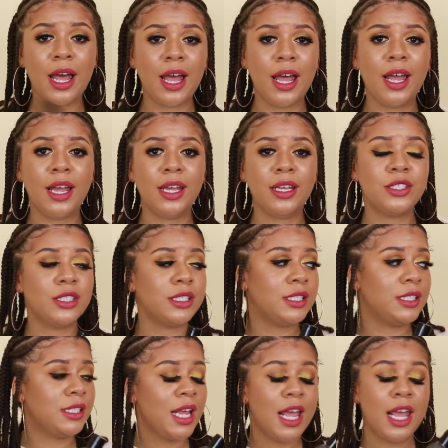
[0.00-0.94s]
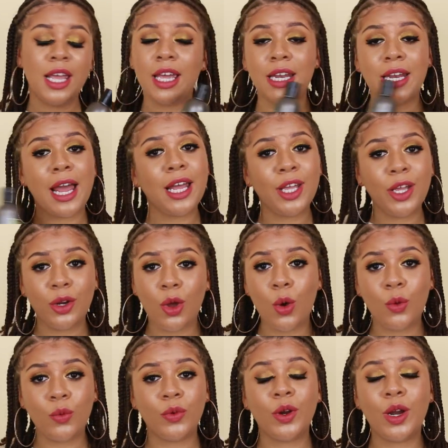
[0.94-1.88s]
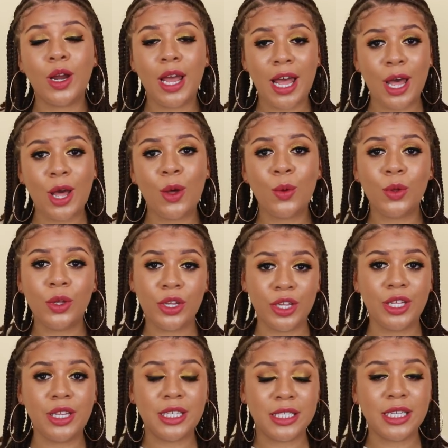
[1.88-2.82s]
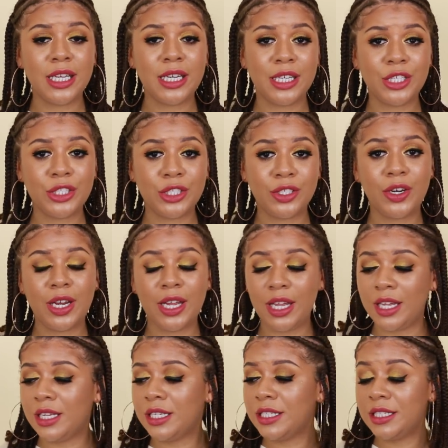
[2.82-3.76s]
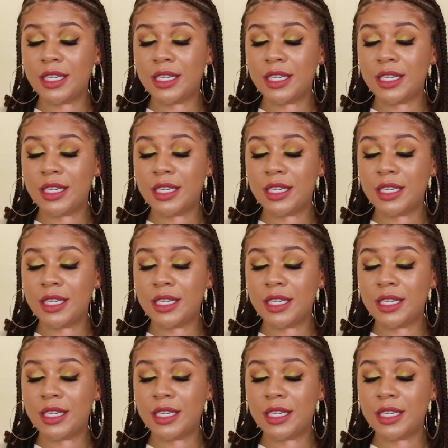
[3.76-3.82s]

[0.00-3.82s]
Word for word: I just cannot get over how good this conditioner is.